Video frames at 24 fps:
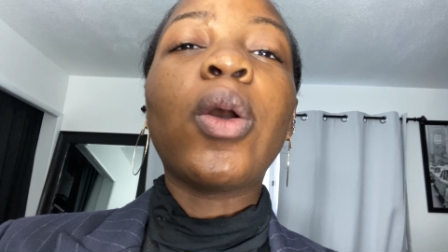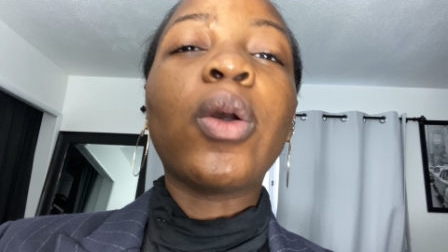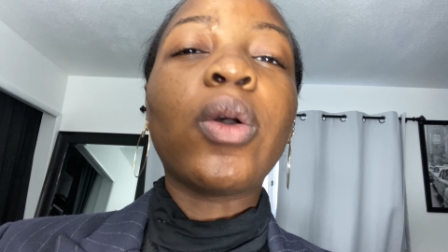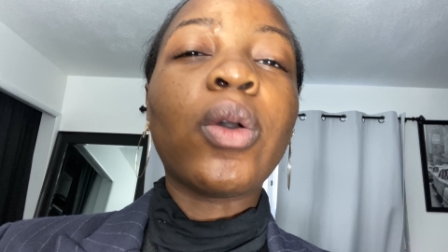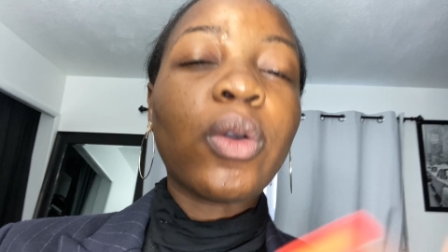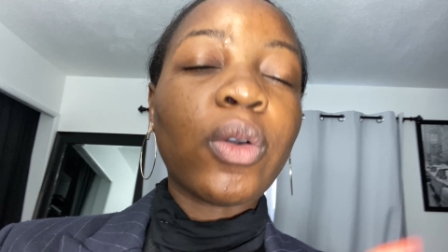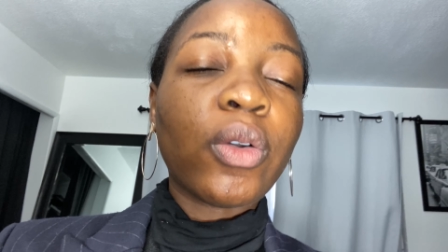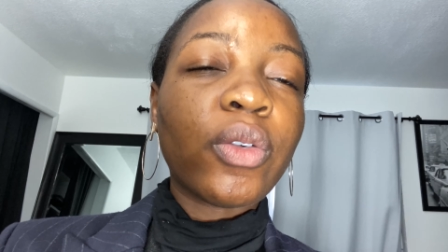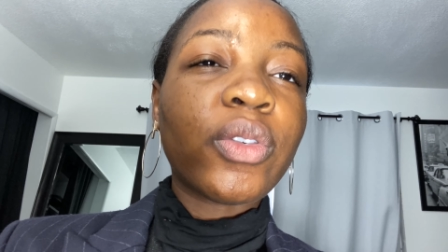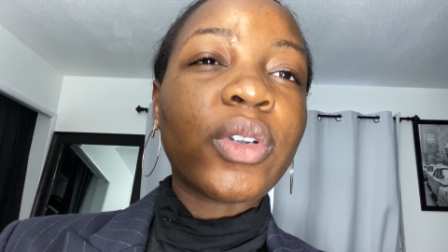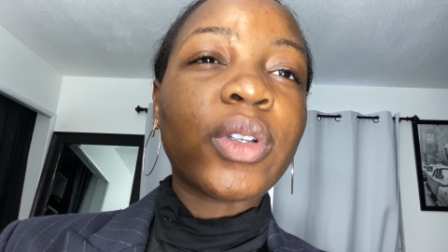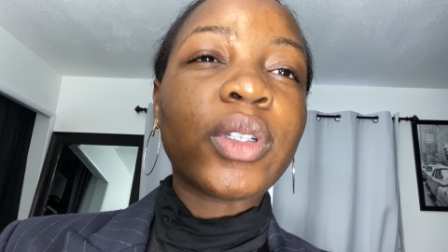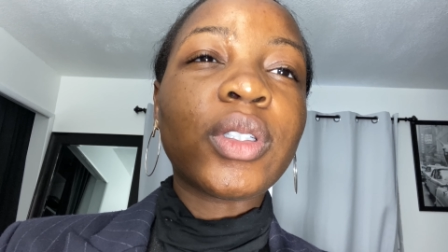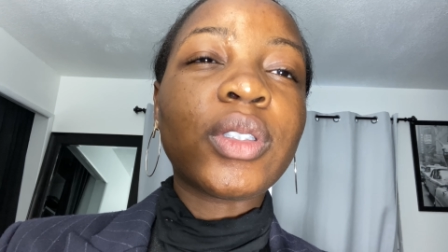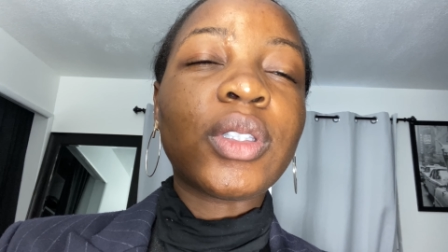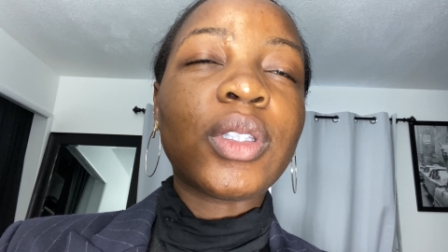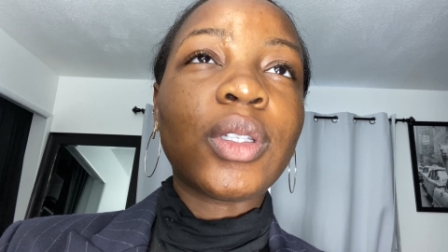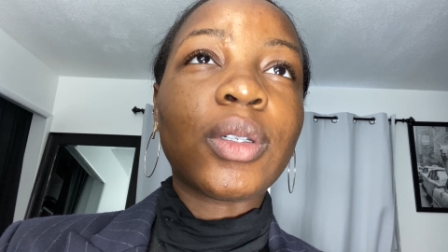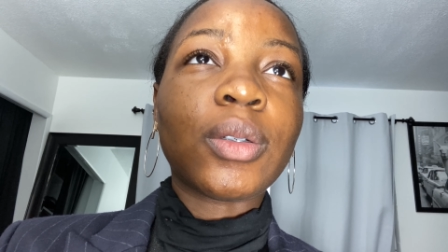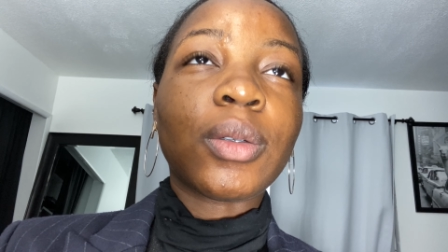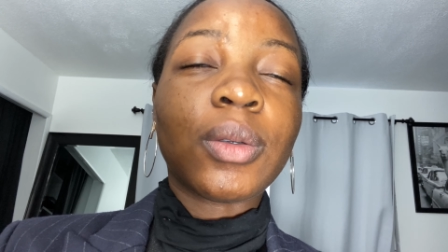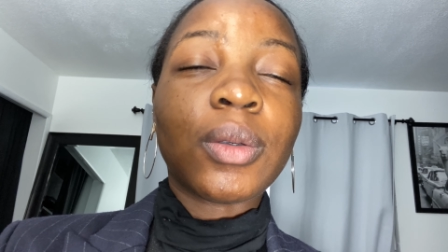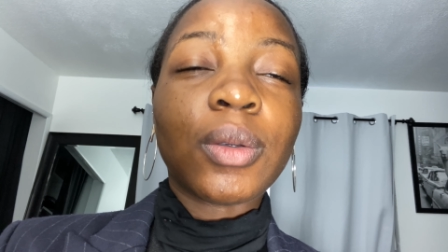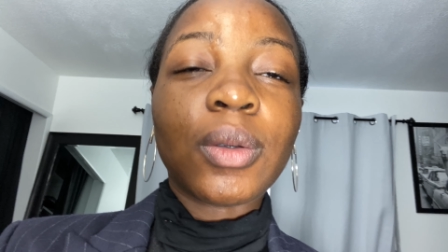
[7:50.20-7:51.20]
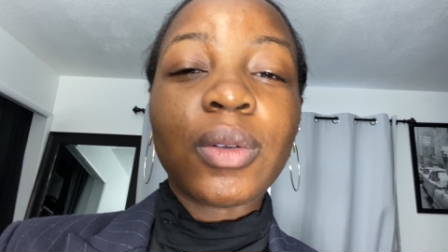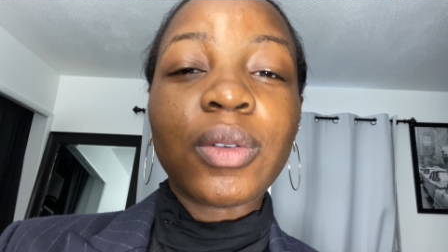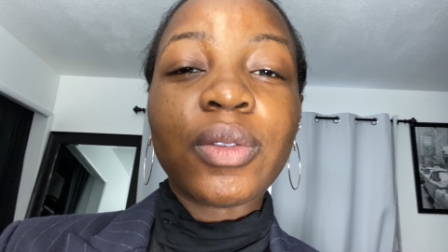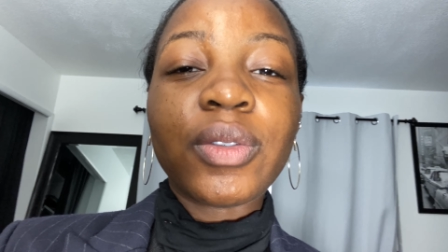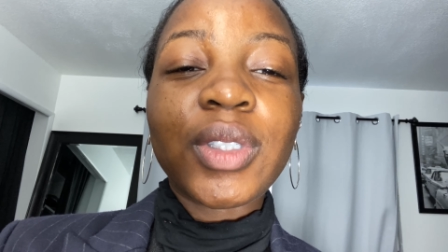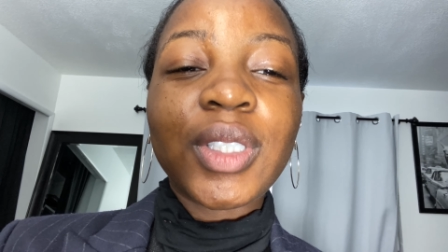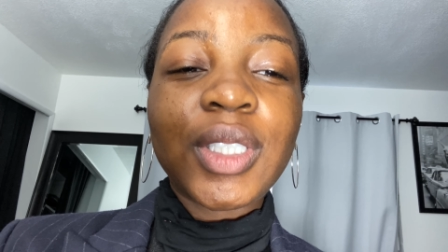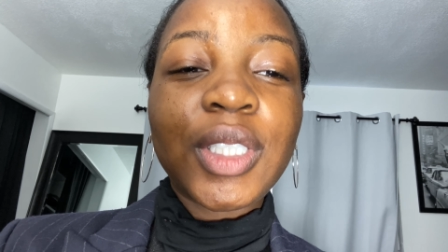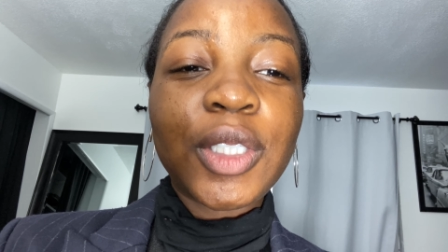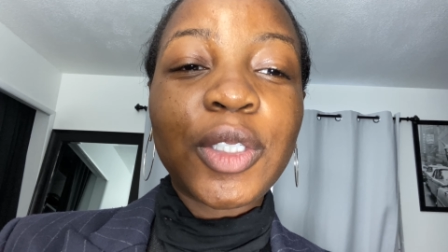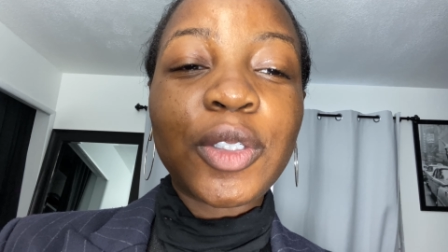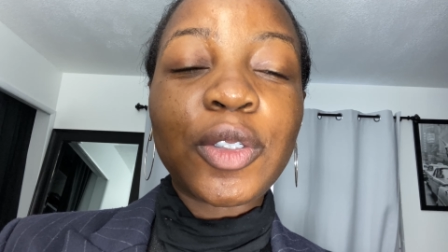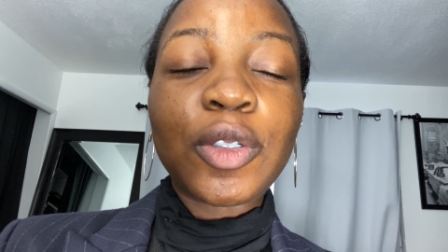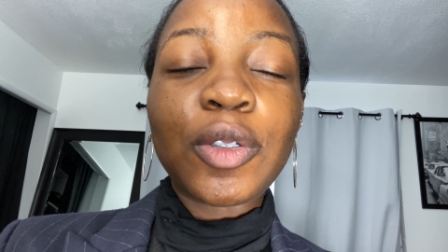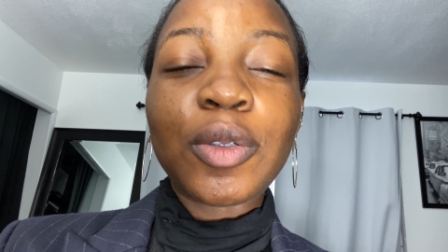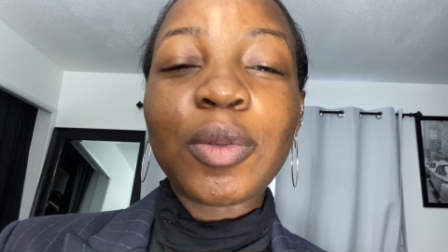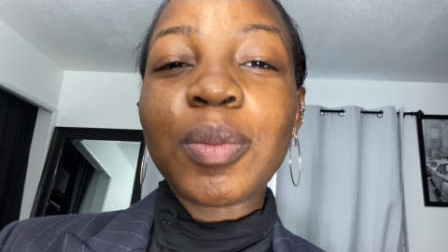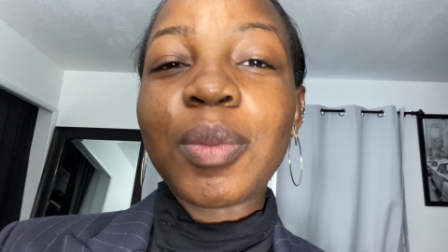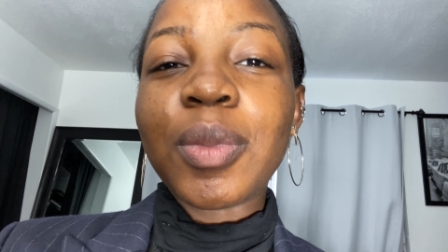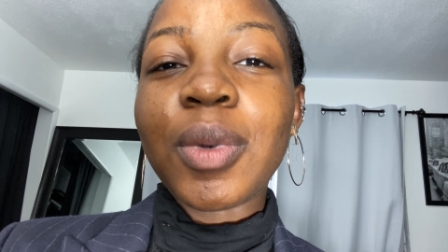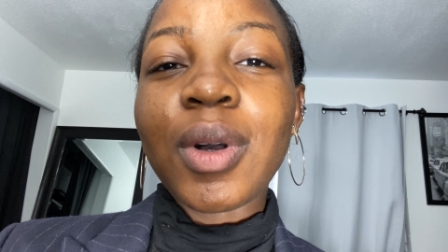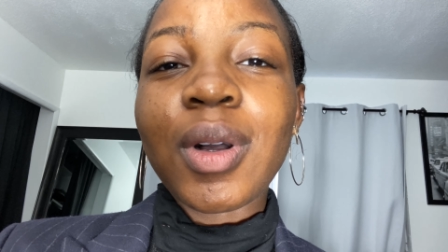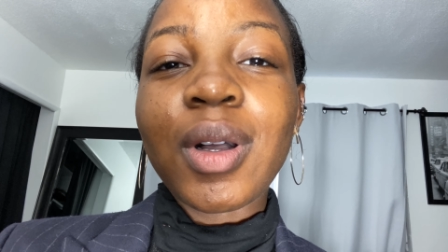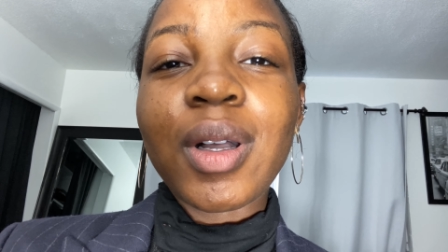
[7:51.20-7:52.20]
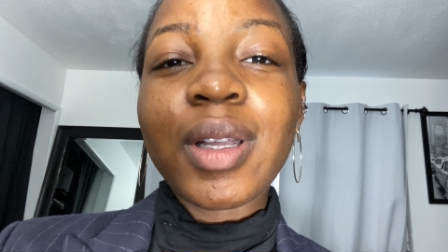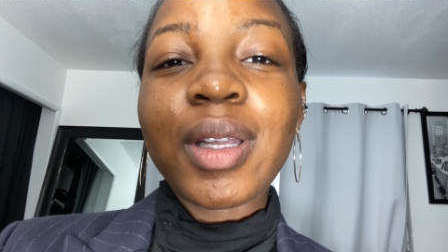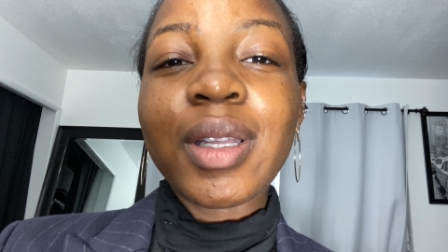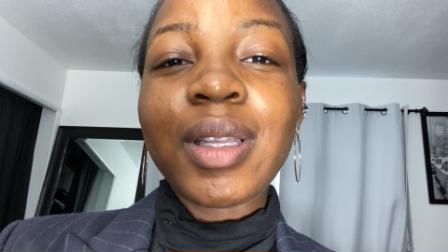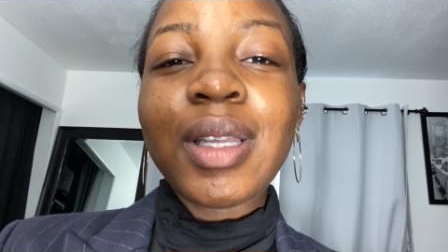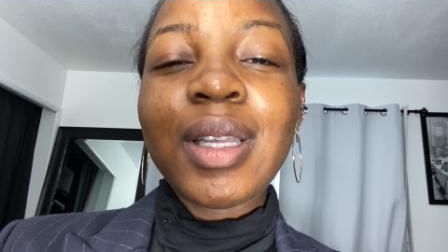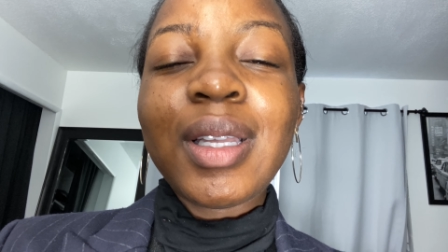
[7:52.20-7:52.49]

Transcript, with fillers: over the whole video, but